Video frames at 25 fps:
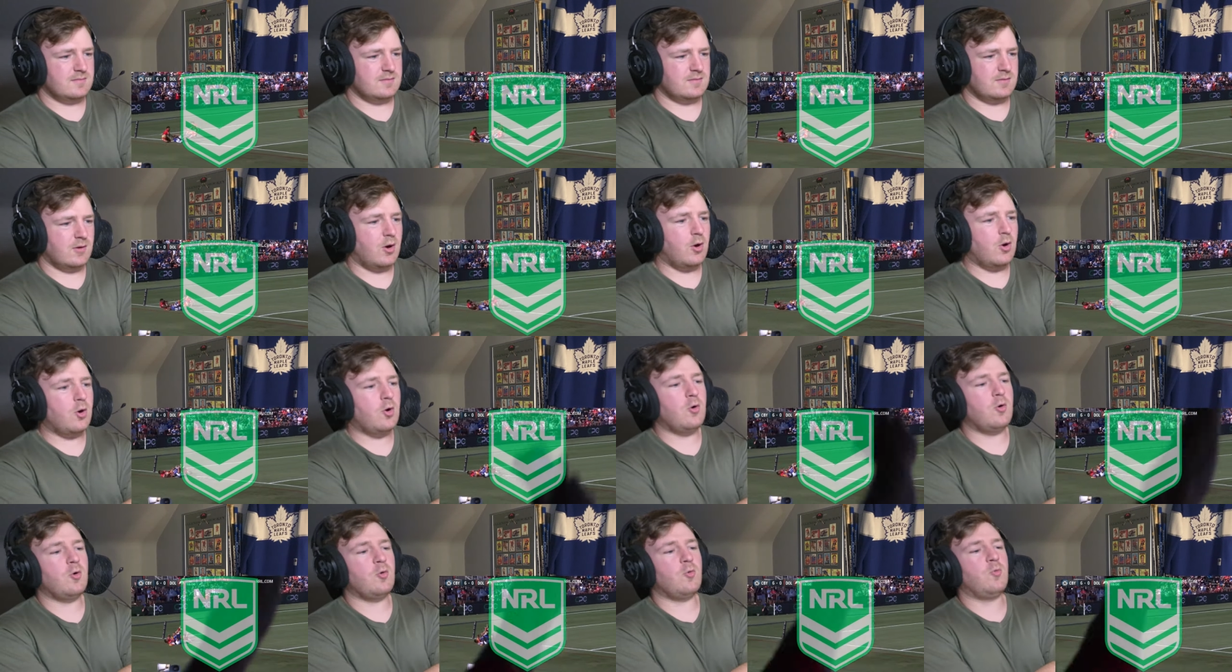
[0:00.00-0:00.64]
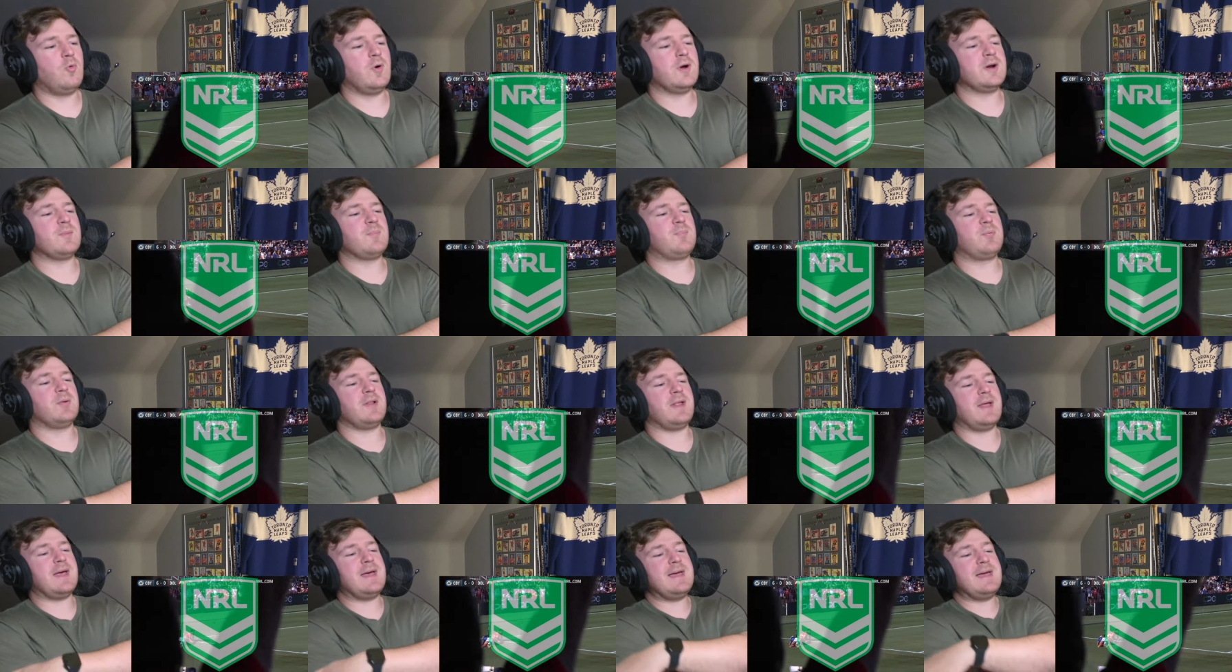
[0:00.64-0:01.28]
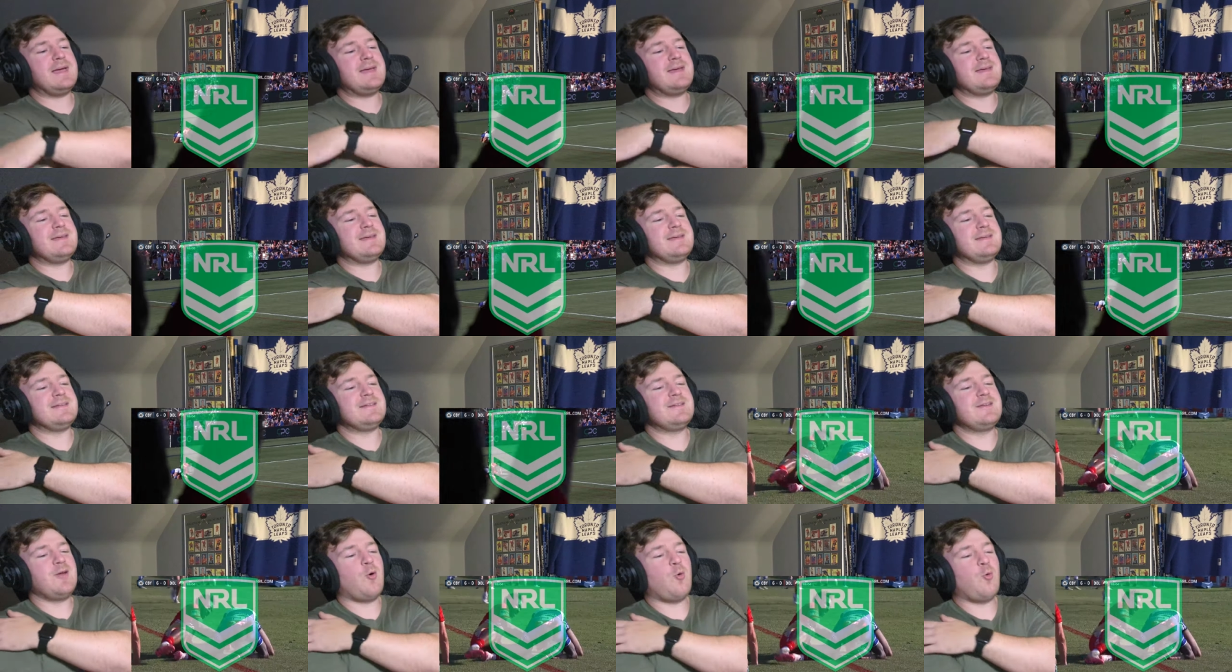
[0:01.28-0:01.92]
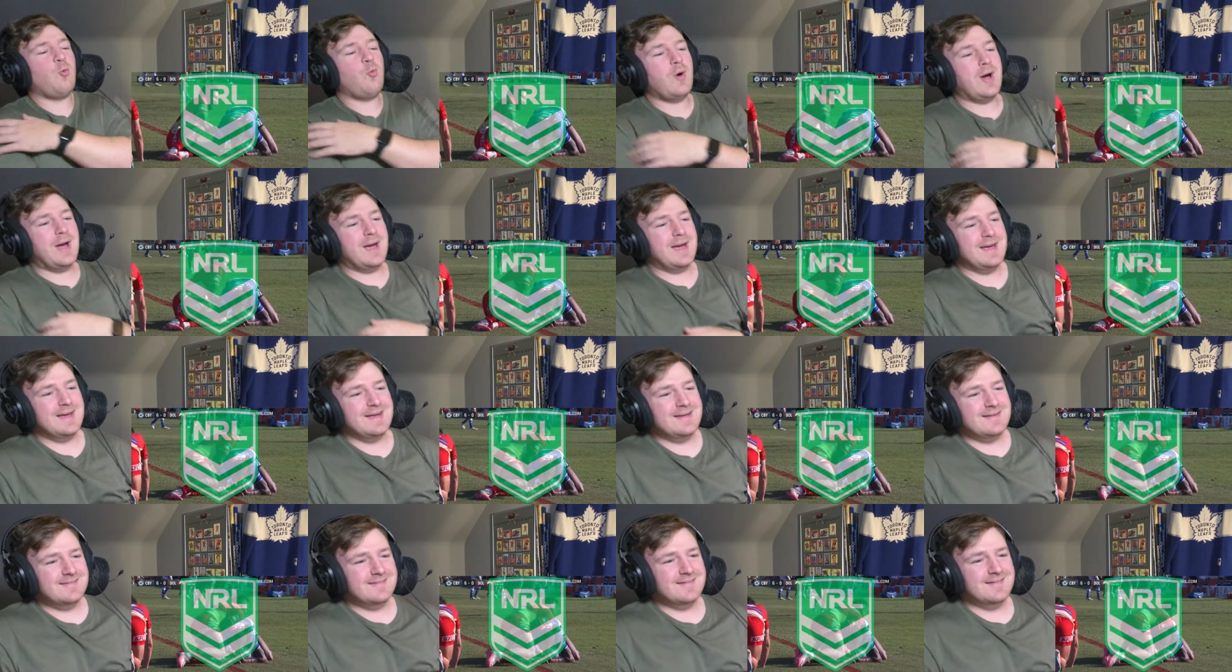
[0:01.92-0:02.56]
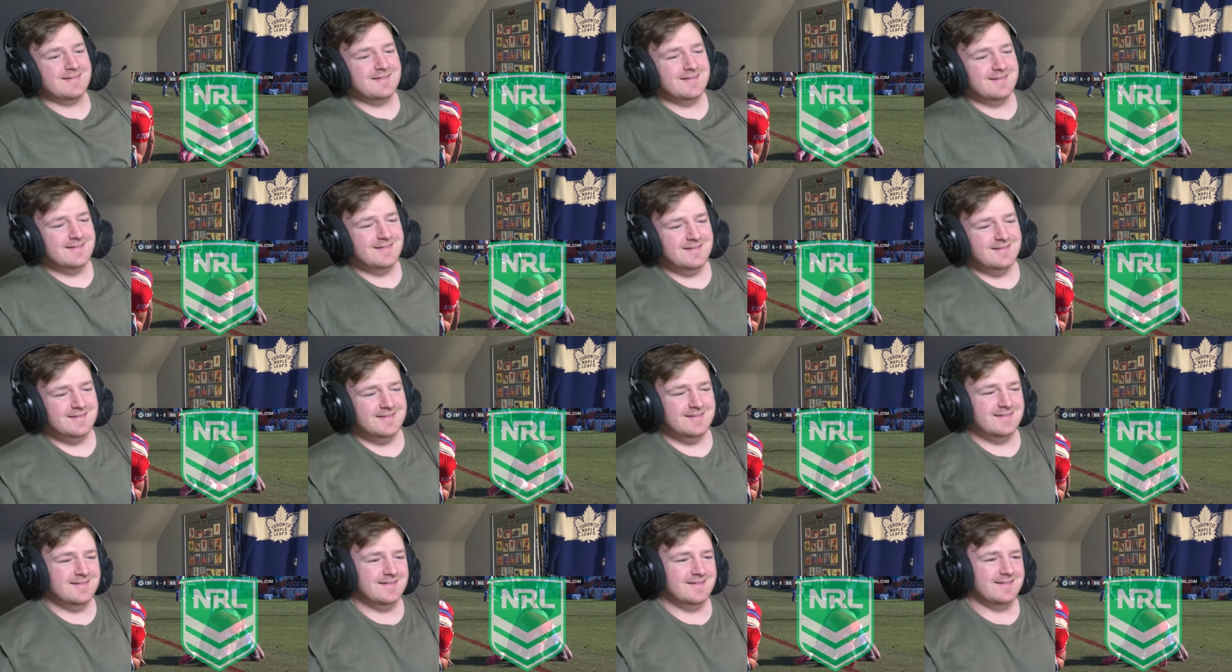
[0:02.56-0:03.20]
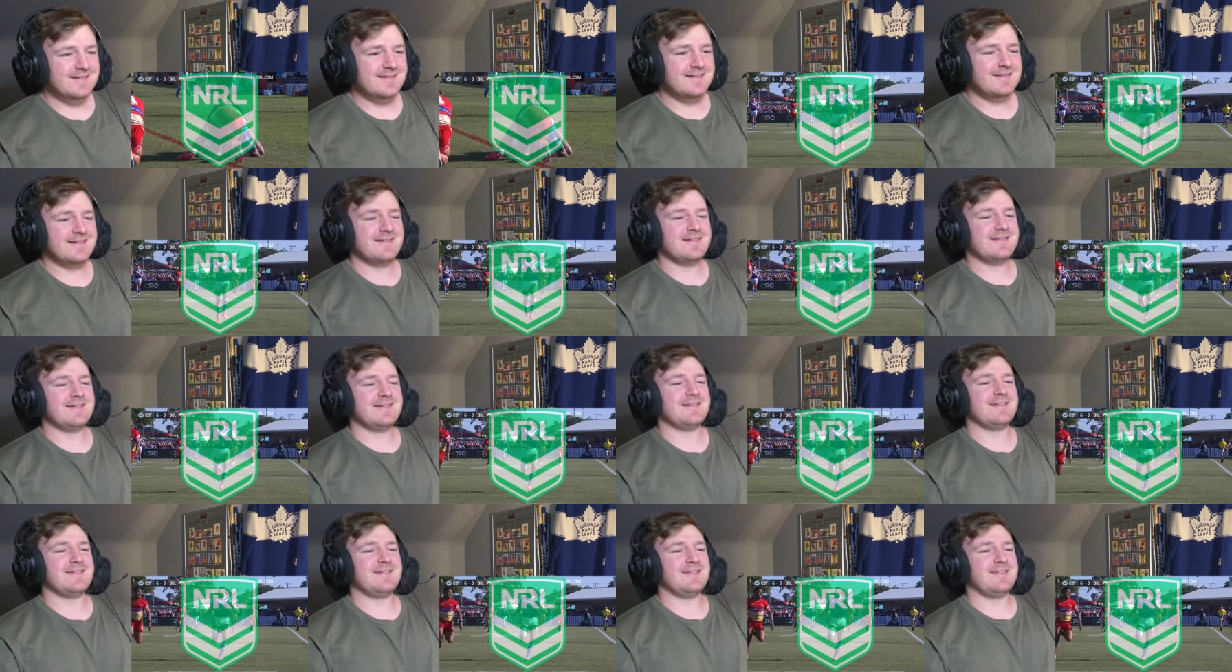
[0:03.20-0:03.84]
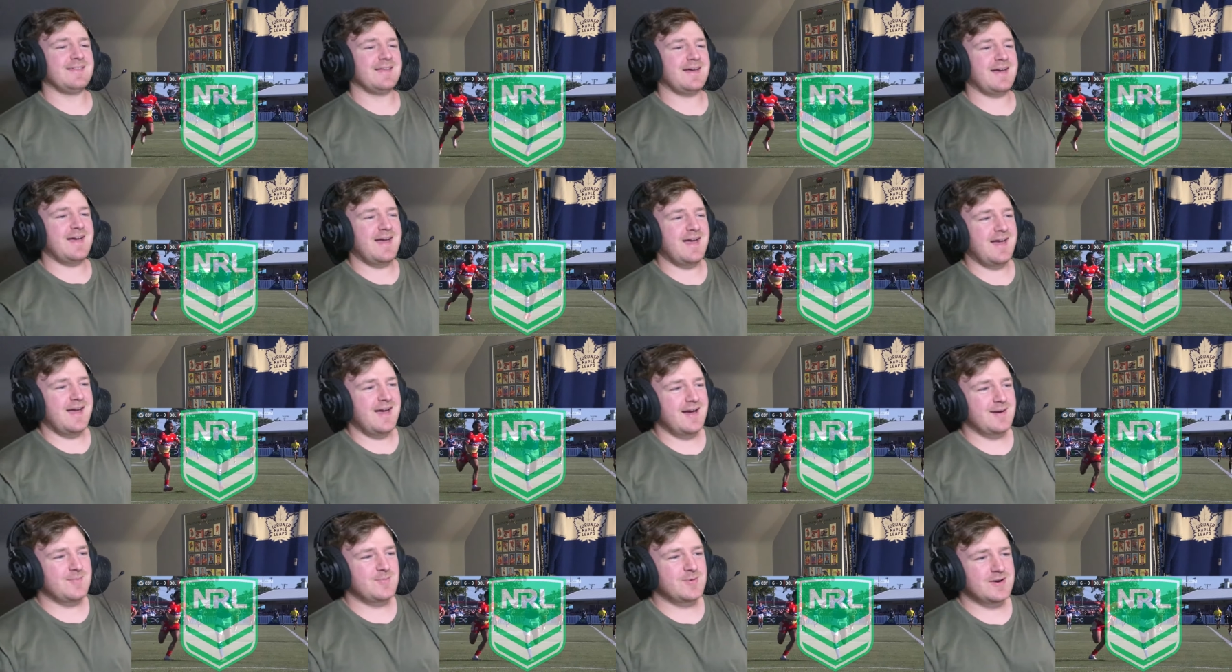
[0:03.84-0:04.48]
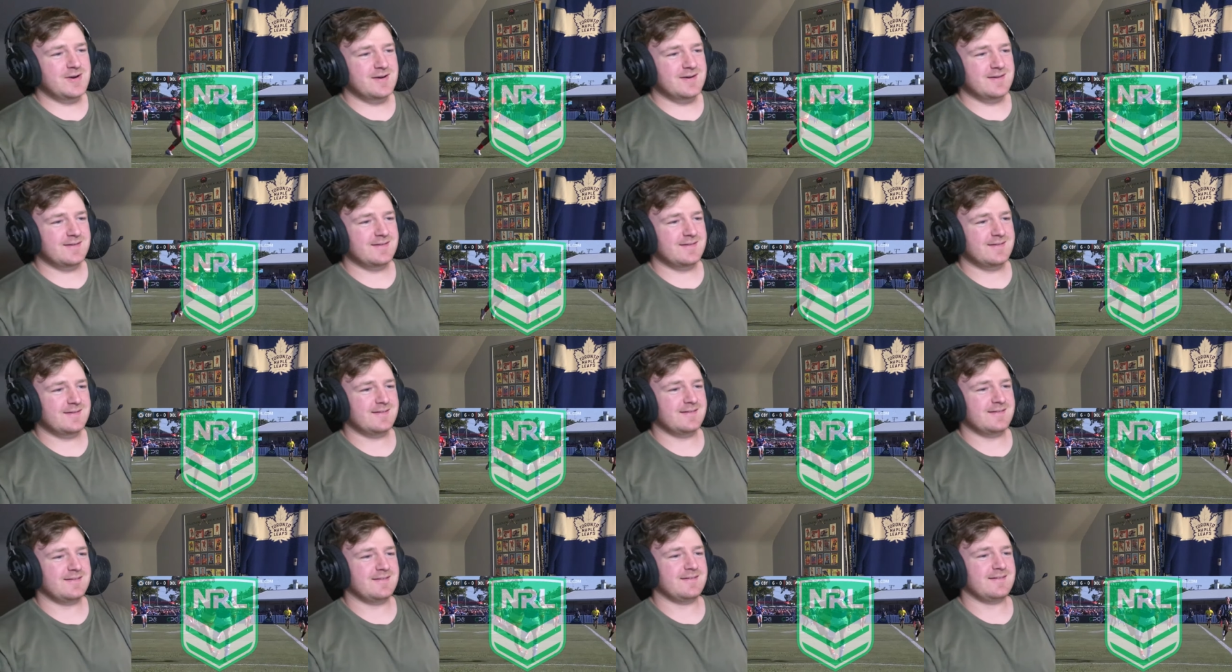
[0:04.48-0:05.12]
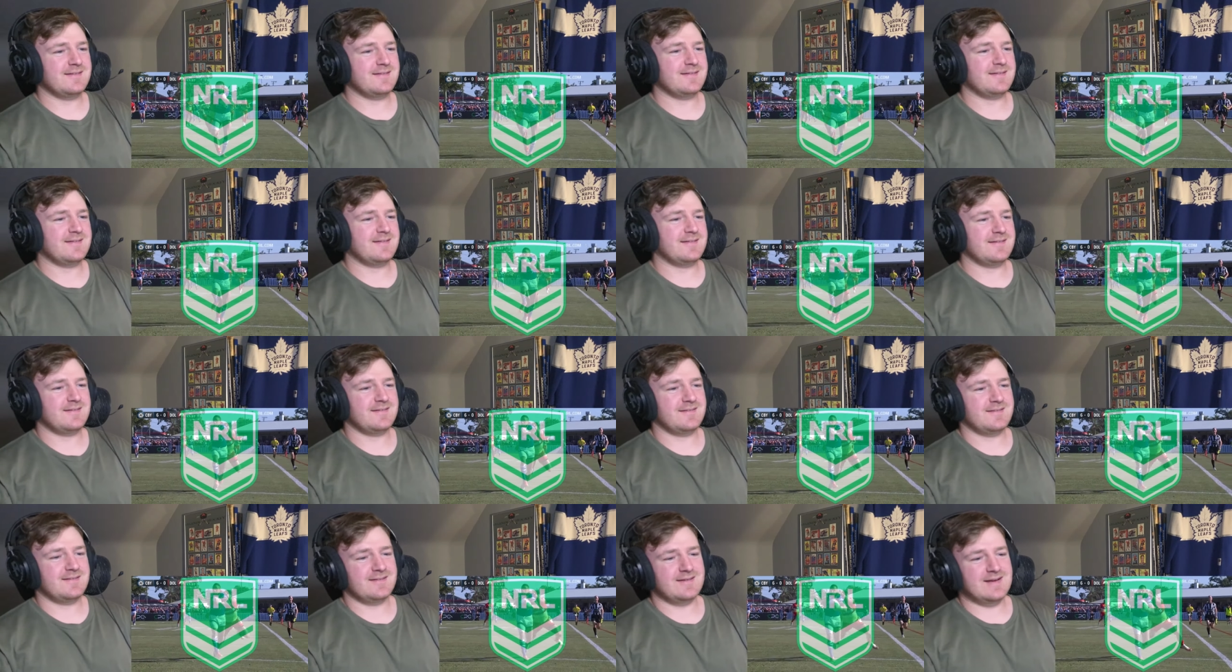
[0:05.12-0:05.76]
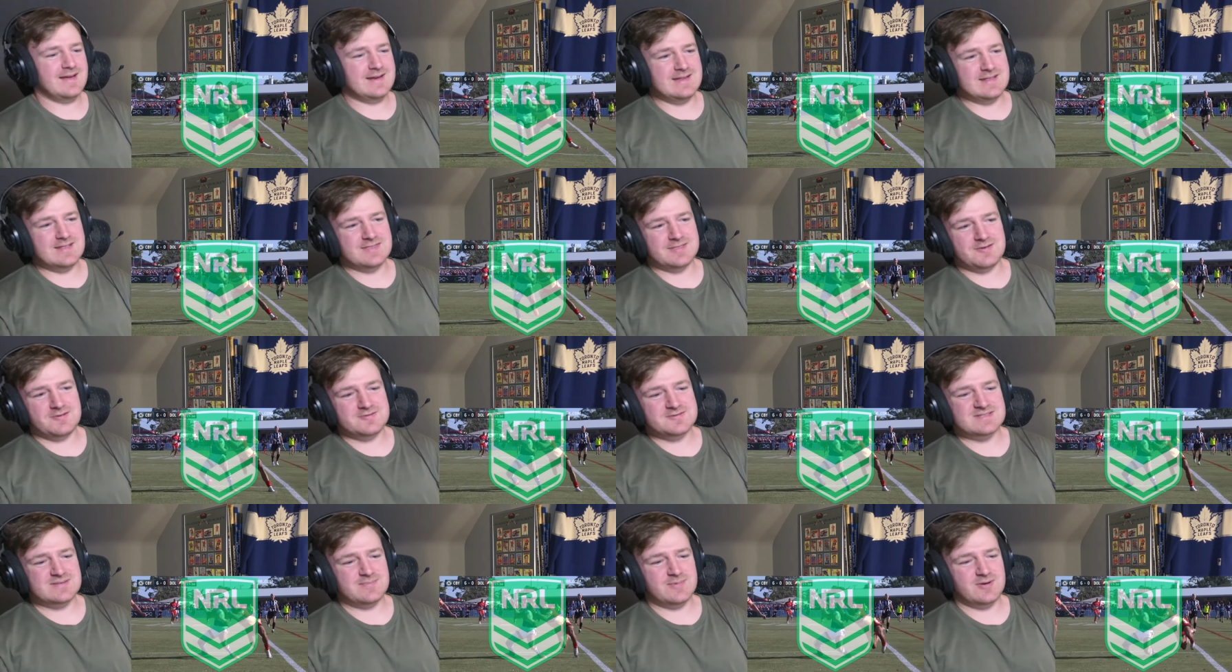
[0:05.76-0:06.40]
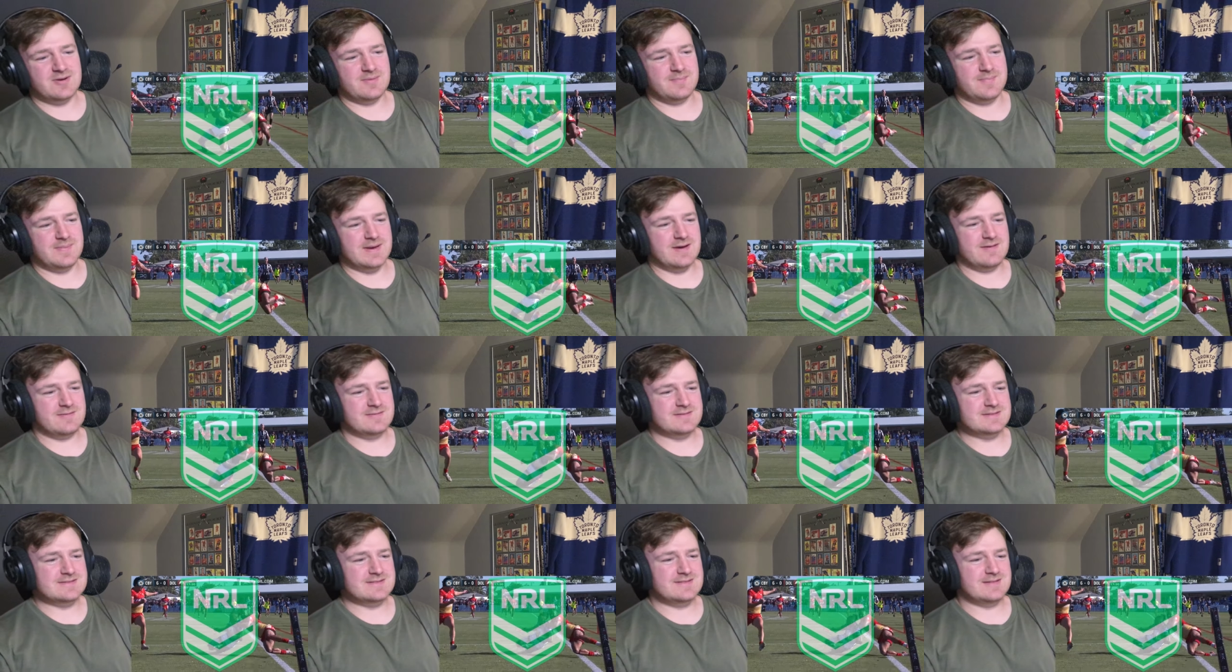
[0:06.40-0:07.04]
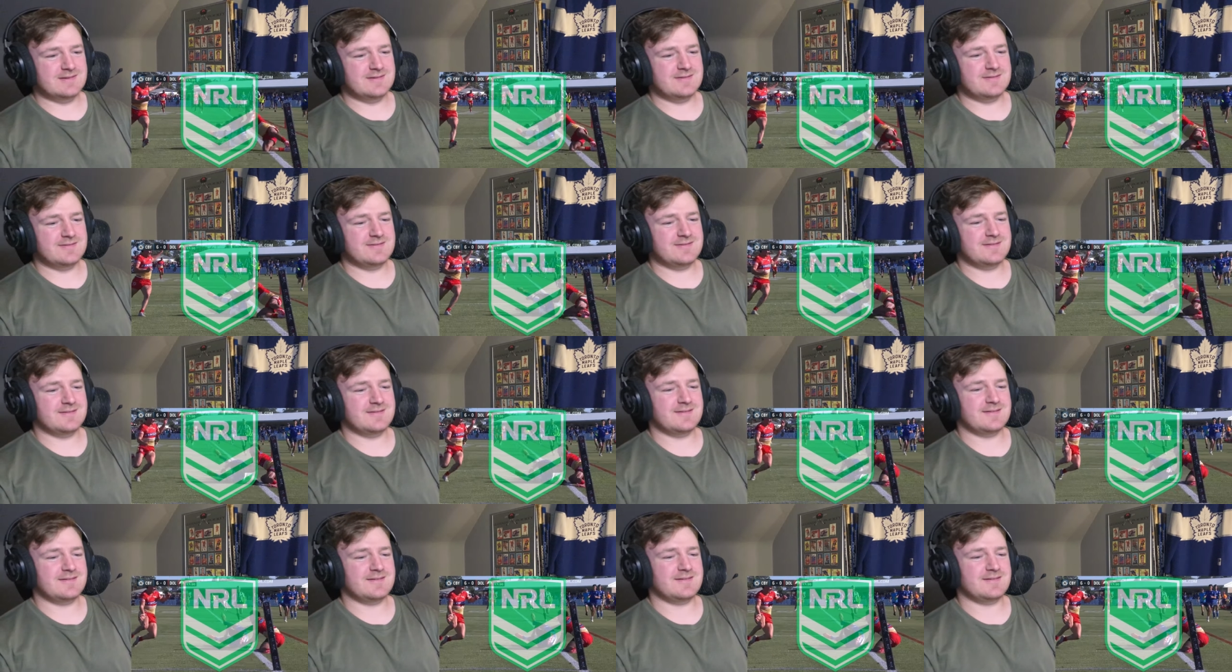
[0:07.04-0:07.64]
Oh, what a play! No way! The hammer! And he throws him out of bounds, too?